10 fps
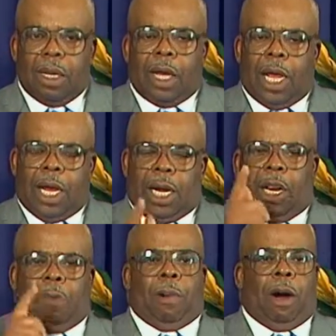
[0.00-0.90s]
He
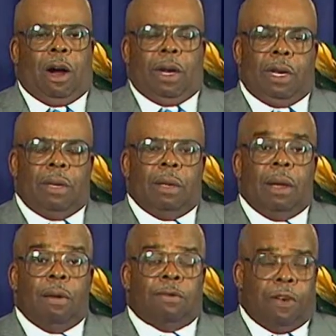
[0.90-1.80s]
needed pardon
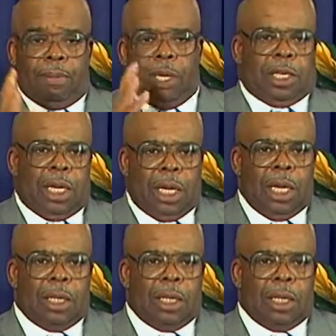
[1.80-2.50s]
from his sins.